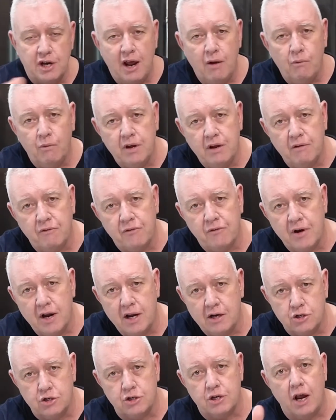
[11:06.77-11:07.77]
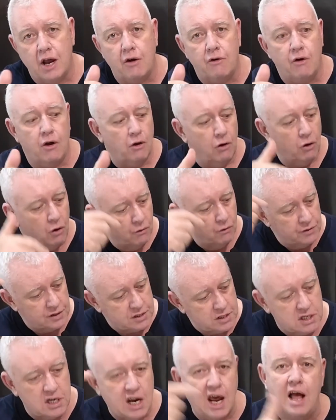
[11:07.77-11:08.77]
with your friends, share all over,
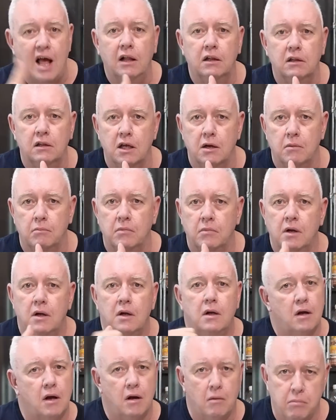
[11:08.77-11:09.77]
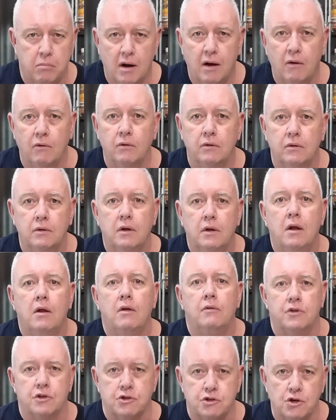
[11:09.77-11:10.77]
tell them about
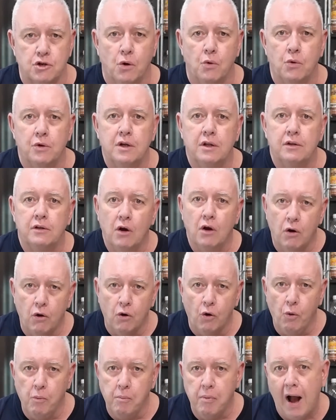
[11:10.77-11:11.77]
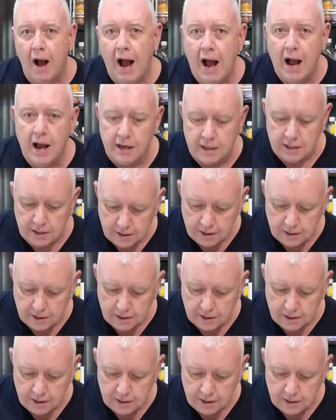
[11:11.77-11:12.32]
the toad in the hole pie.